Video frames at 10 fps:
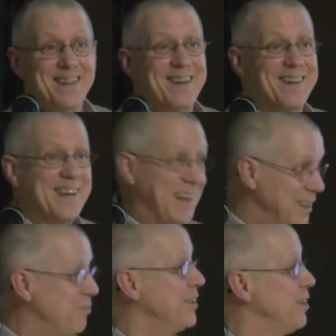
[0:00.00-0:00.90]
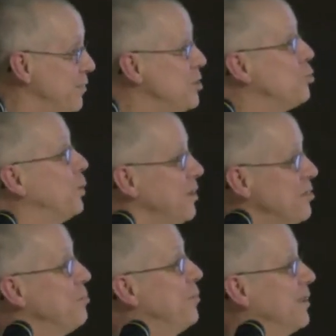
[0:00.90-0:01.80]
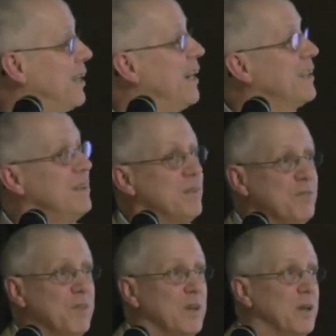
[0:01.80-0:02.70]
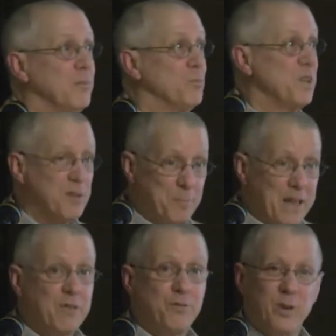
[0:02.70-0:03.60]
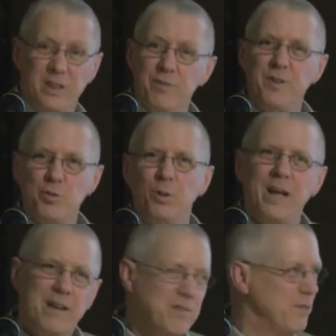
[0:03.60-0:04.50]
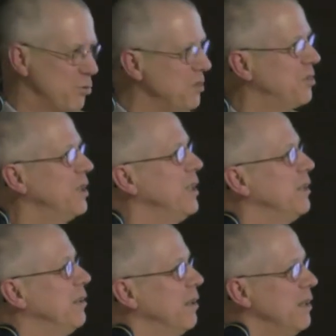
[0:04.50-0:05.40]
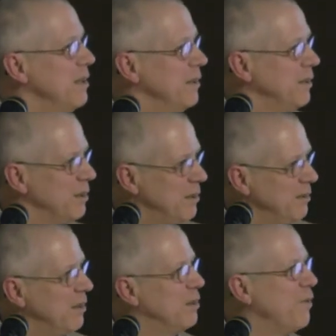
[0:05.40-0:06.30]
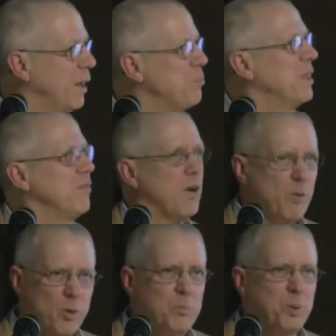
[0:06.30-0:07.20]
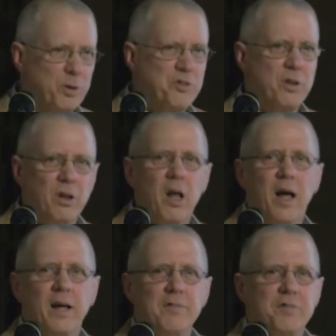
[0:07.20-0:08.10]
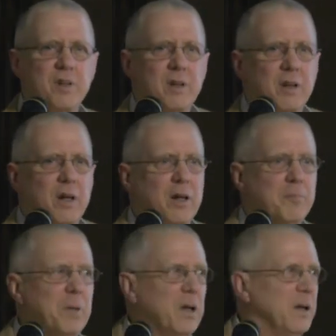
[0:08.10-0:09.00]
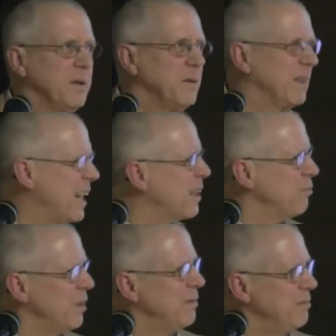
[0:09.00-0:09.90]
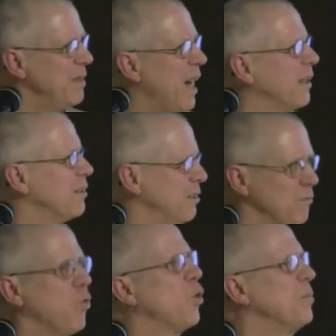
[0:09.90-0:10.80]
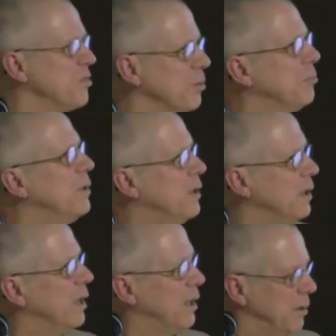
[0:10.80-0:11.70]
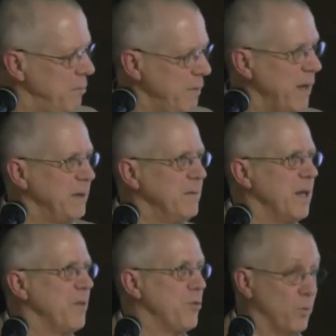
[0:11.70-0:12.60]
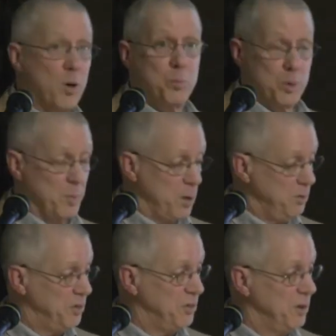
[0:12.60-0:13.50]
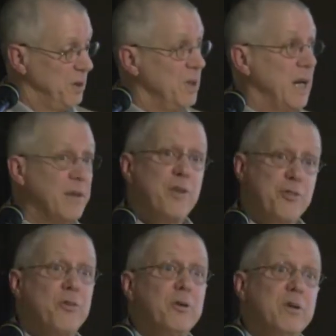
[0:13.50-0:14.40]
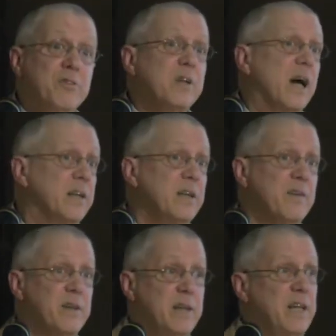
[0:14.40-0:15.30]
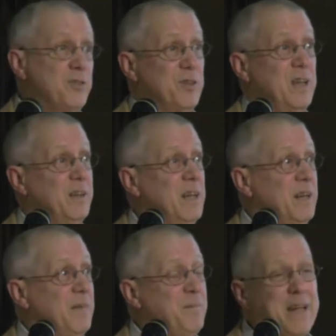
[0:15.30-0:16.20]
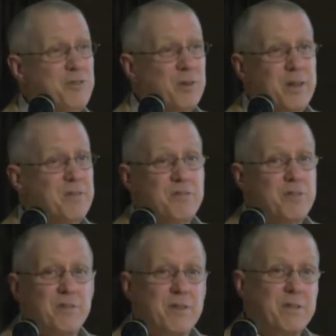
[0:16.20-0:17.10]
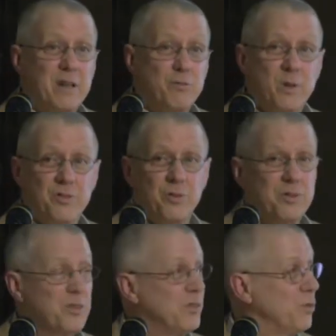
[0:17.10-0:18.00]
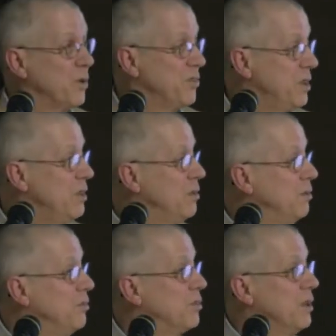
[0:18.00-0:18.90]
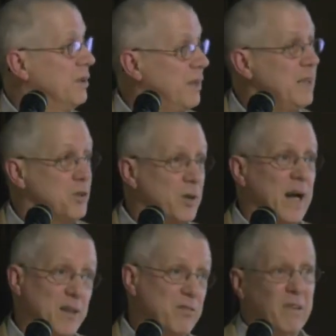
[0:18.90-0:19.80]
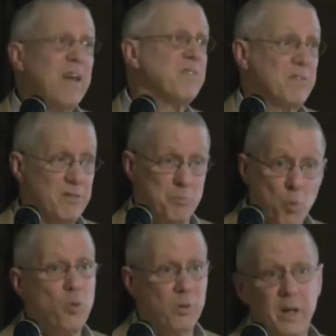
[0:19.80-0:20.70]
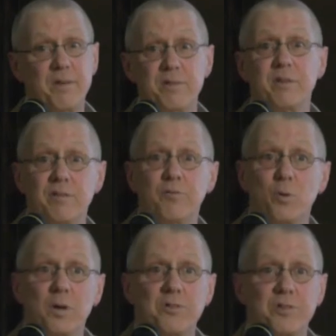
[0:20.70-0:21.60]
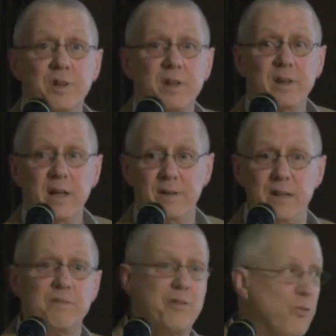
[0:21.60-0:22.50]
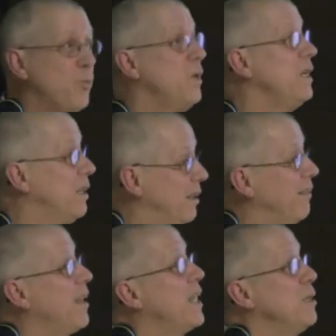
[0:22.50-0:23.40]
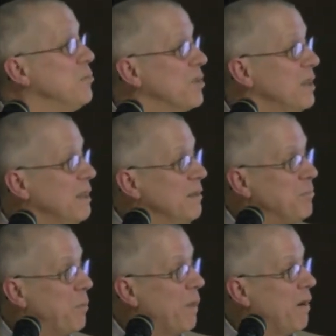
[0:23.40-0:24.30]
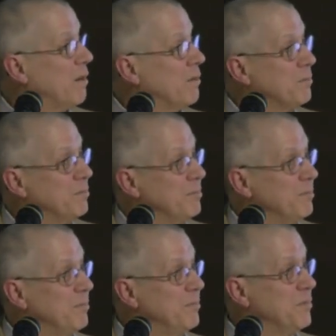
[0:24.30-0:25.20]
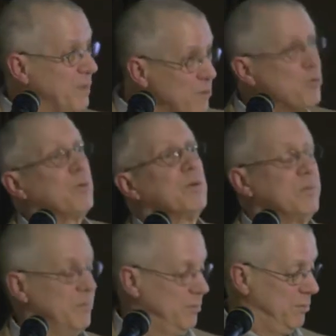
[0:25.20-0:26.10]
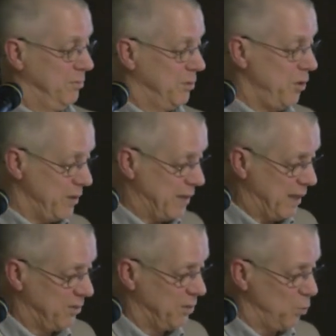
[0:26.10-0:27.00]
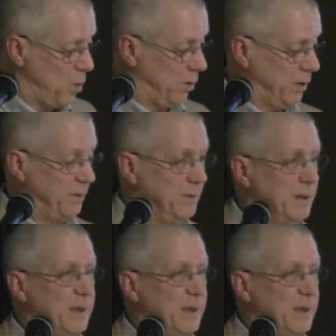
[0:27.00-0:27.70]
A kind of individualism, a kind of uh, respect for individual eccentricity and the, the, the, developing of our own personal lives, uh, uh, a kind of nonconformism uh, that, that Thoreau promotes. And the third is the idea that nature, nature isn't just a set of resources for us to use. Nature has lessons, moral lessons for us. And these three claims are central to the text of Walden.